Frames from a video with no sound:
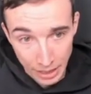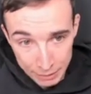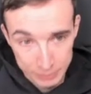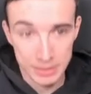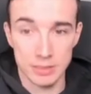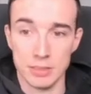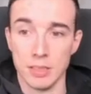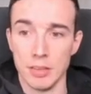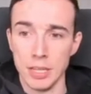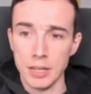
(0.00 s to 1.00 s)
F6 is a
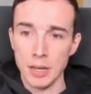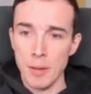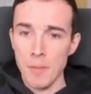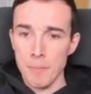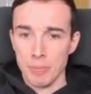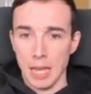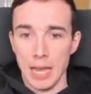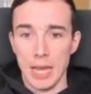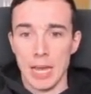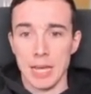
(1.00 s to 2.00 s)
thing,
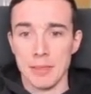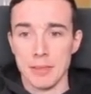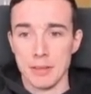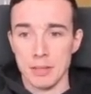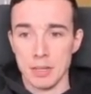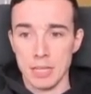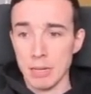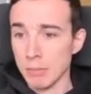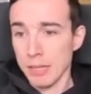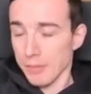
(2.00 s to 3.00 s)
and uh,
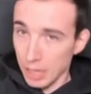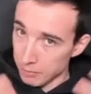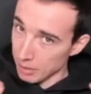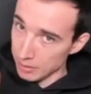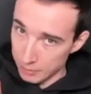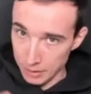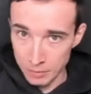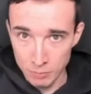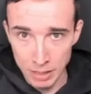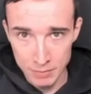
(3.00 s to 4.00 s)
yeah, uh, there is a
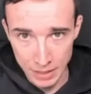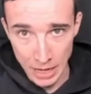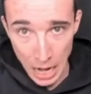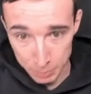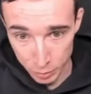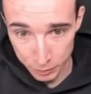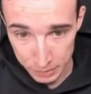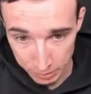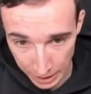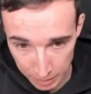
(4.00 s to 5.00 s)
very, one very high
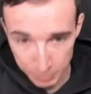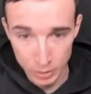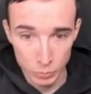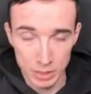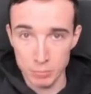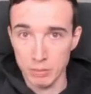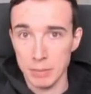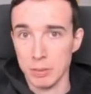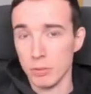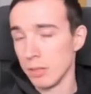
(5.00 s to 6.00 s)
profile game between played
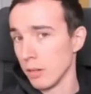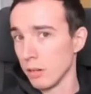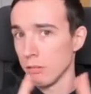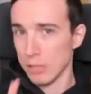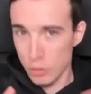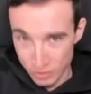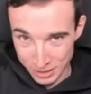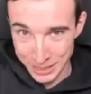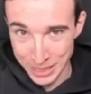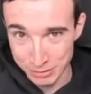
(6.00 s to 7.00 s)
between uh,
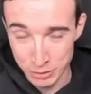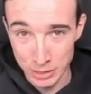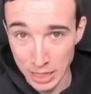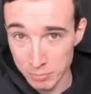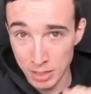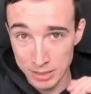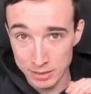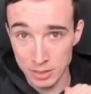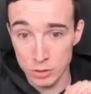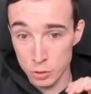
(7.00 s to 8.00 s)
legendary English
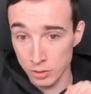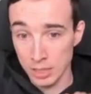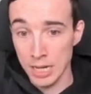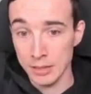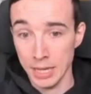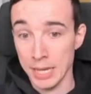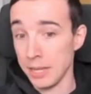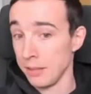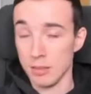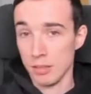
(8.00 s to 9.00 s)
grandmaster John Nunn
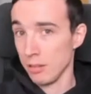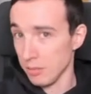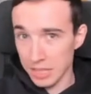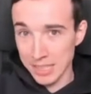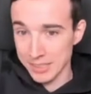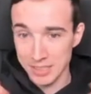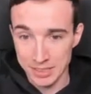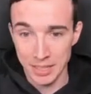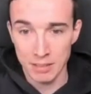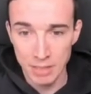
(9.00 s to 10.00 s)
and uh, Yasser
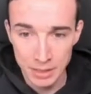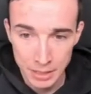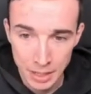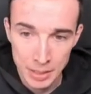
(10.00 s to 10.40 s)
Seirawan.